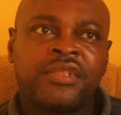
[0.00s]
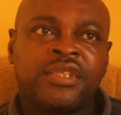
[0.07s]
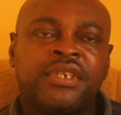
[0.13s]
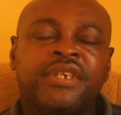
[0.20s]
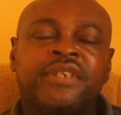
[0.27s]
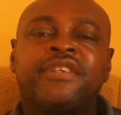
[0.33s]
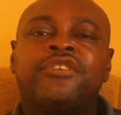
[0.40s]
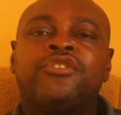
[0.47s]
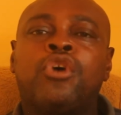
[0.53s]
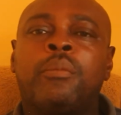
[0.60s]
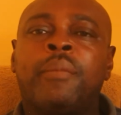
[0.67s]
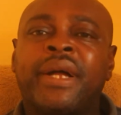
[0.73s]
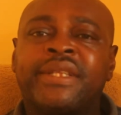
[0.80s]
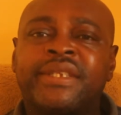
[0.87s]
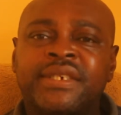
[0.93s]
It's
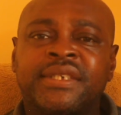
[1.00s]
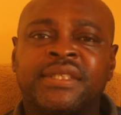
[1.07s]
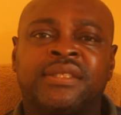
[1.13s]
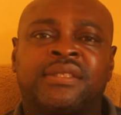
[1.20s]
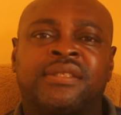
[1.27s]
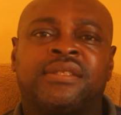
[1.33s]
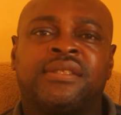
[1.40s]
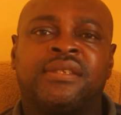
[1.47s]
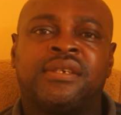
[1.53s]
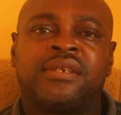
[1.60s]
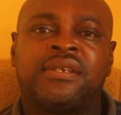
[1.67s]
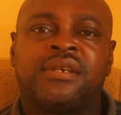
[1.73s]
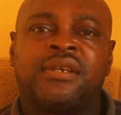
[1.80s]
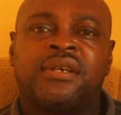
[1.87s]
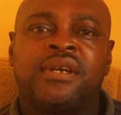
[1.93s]
Idoma thing.
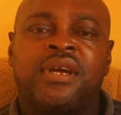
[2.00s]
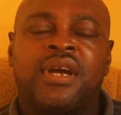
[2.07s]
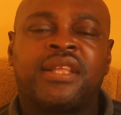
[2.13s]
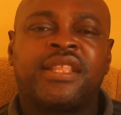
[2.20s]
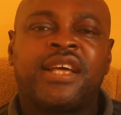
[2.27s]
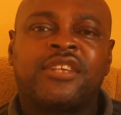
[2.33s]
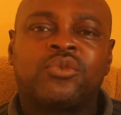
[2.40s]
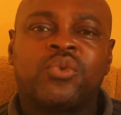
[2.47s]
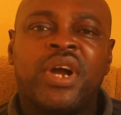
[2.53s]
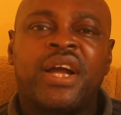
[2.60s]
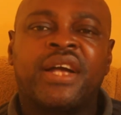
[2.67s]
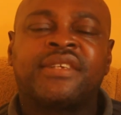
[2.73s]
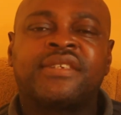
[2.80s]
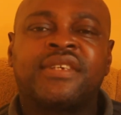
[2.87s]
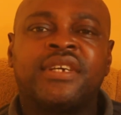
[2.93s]
And that's why
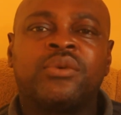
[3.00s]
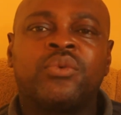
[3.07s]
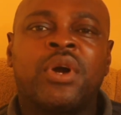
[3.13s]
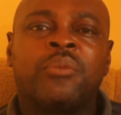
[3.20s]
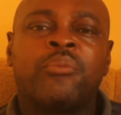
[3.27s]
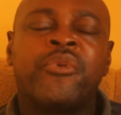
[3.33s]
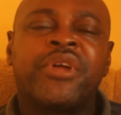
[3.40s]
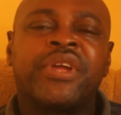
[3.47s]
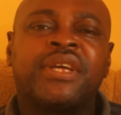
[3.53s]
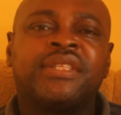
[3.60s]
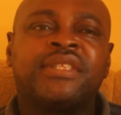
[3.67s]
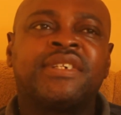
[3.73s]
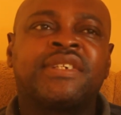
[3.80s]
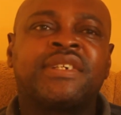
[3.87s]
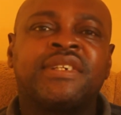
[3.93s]
I say when I'm bringing
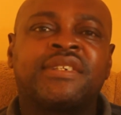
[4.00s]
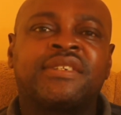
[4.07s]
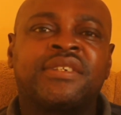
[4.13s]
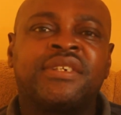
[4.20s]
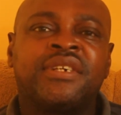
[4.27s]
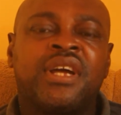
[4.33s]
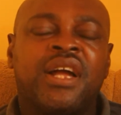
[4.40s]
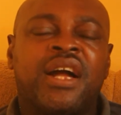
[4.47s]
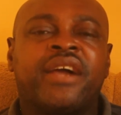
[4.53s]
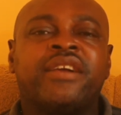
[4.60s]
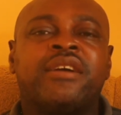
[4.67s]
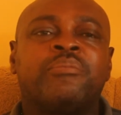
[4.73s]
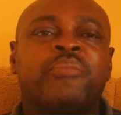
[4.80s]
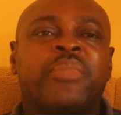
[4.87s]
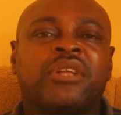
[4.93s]
this history, I
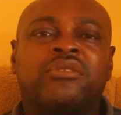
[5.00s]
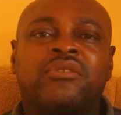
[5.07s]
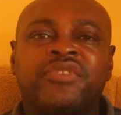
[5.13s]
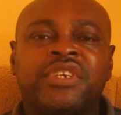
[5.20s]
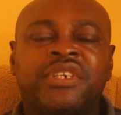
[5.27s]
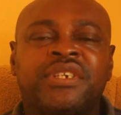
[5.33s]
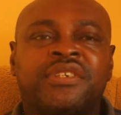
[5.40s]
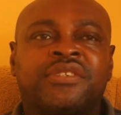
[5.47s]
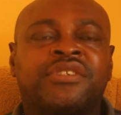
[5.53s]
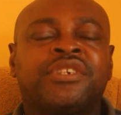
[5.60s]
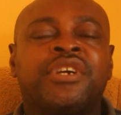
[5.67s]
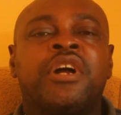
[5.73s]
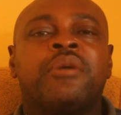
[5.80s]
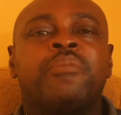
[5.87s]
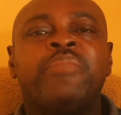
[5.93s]
am part of the history.
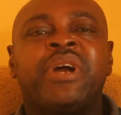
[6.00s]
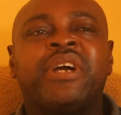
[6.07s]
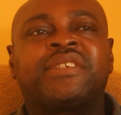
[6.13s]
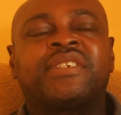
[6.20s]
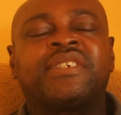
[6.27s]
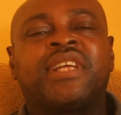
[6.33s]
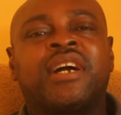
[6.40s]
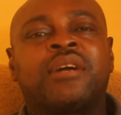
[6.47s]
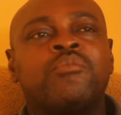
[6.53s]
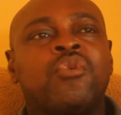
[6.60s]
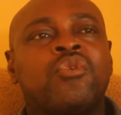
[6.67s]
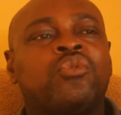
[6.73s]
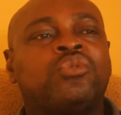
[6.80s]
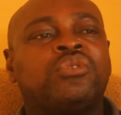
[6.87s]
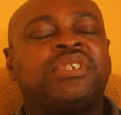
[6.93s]
Benson
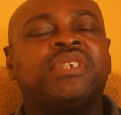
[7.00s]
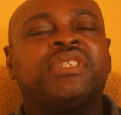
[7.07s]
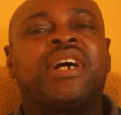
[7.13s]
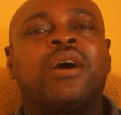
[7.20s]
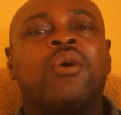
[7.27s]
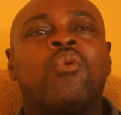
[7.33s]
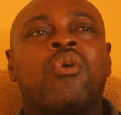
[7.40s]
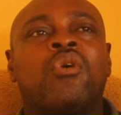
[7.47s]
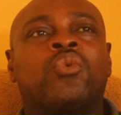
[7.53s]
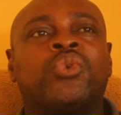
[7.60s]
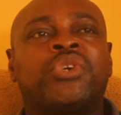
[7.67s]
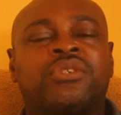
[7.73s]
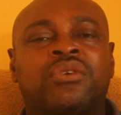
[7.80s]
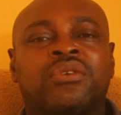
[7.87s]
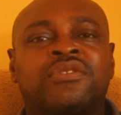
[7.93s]
Agbo, who did that work
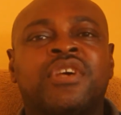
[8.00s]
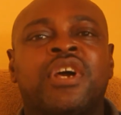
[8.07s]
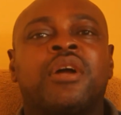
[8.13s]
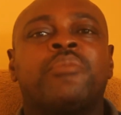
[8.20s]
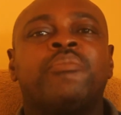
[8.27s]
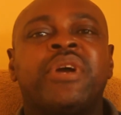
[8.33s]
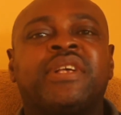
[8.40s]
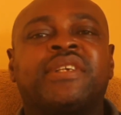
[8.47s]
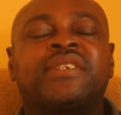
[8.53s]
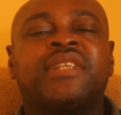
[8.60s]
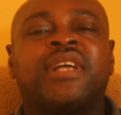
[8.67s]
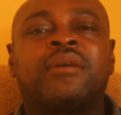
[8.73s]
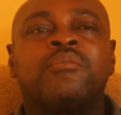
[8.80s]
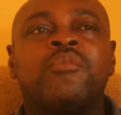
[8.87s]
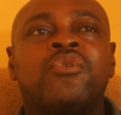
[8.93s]
with us, Benson
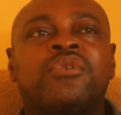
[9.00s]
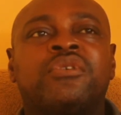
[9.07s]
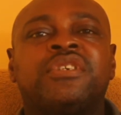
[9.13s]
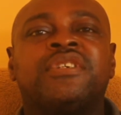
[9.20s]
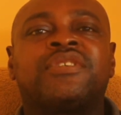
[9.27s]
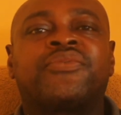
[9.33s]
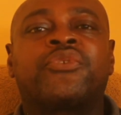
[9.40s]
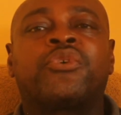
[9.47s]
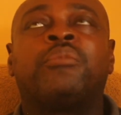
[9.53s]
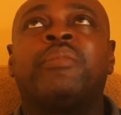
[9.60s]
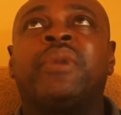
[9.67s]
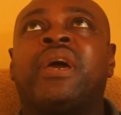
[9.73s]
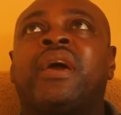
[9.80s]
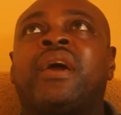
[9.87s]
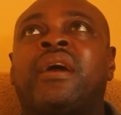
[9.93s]
Agbo is from
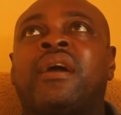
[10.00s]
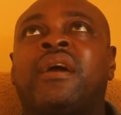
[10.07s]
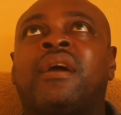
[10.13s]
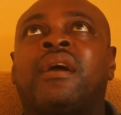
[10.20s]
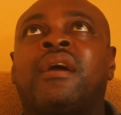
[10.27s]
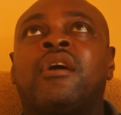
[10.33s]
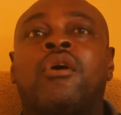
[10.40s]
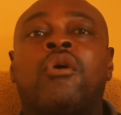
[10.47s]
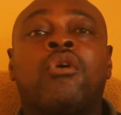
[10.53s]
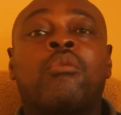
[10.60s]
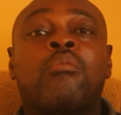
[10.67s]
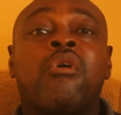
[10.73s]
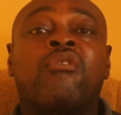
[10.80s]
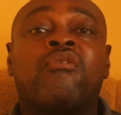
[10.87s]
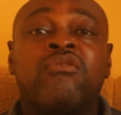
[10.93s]

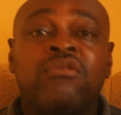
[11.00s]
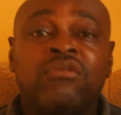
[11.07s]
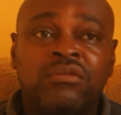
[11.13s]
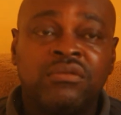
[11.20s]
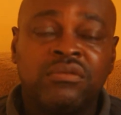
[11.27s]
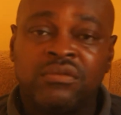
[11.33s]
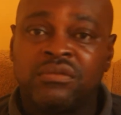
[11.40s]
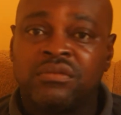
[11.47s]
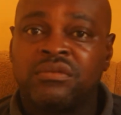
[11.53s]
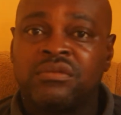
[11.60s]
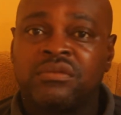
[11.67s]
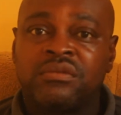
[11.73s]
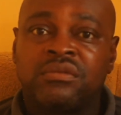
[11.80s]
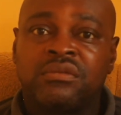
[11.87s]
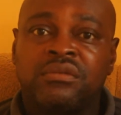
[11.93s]
Okpoku.
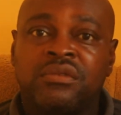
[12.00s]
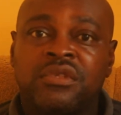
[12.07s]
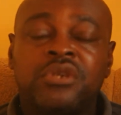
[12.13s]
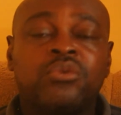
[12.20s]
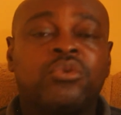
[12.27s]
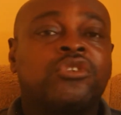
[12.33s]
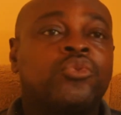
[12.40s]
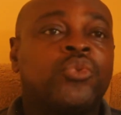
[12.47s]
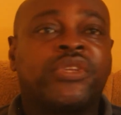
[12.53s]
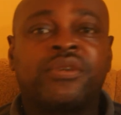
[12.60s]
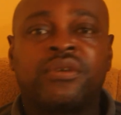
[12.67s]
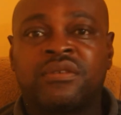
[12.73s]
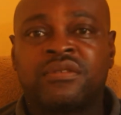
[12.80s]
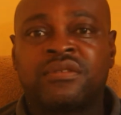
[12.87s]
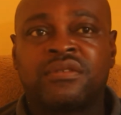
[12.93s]
He was with
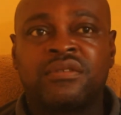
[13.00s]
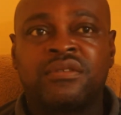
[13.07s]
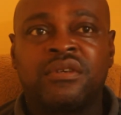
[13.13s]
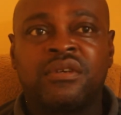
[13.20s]
us.